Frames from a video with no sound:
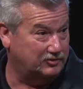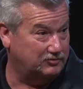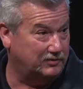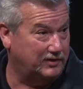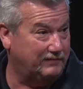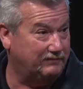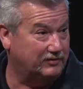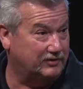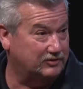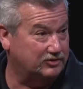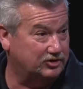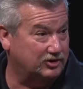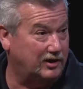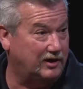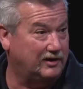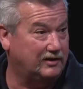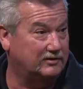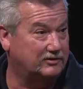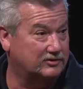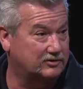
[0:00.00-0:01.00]
We have to
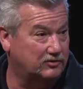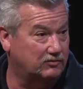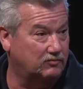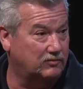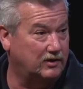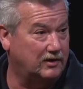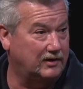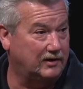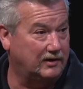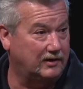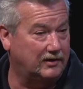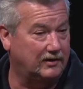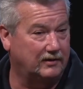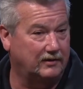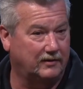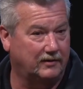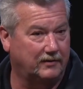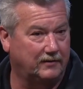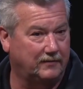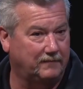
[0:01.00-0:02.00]
change the way
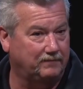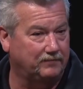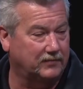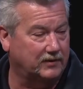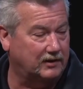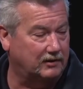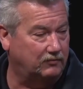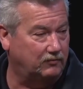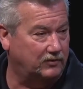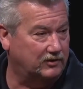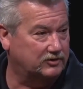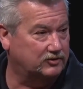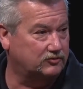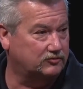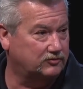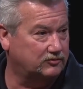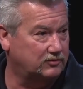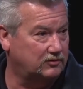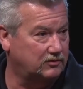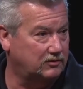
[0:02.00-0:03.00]
in
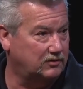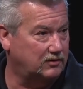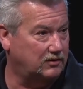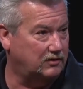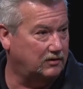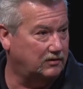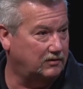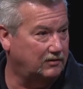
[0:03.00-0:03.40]
which uh,